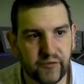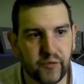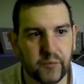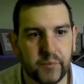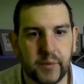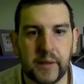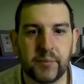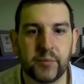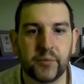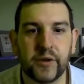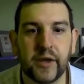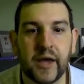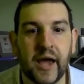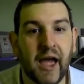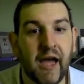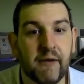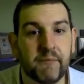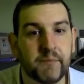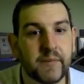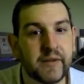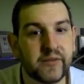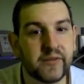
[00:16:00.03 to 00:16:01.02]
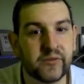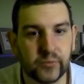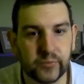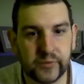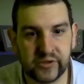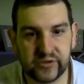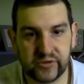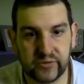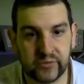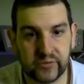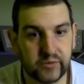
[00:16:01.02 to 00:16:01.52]
for people that have mental
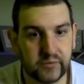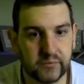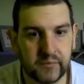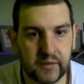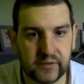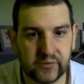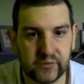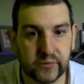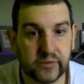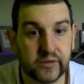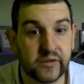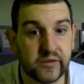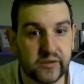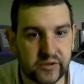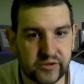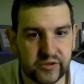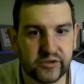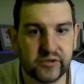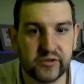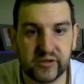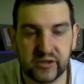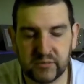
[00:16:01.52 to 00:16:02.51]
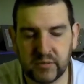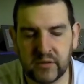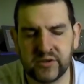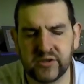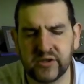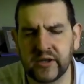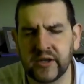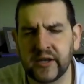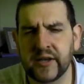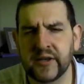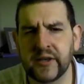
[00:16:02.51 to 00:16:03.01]
issues and mental conditions,
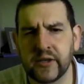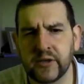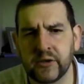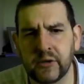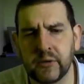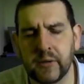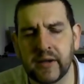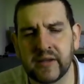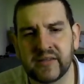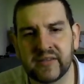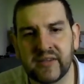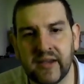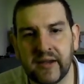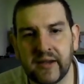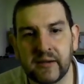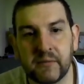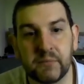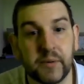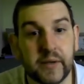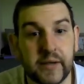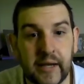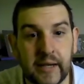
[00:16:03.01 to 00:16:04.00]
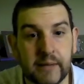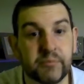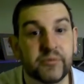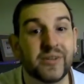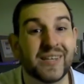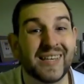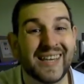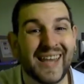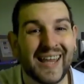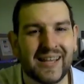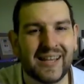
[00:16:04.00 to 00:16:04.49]
especially in the U S A, being able
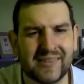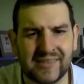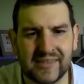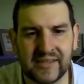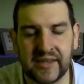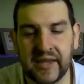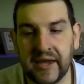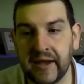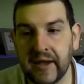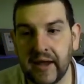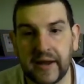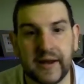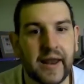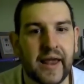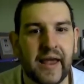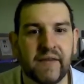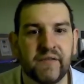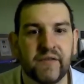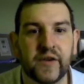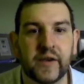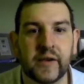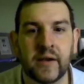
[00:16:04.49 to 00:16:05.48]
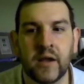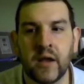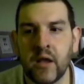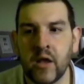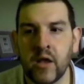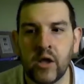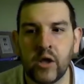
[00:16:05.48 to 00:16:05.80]
to get to that and having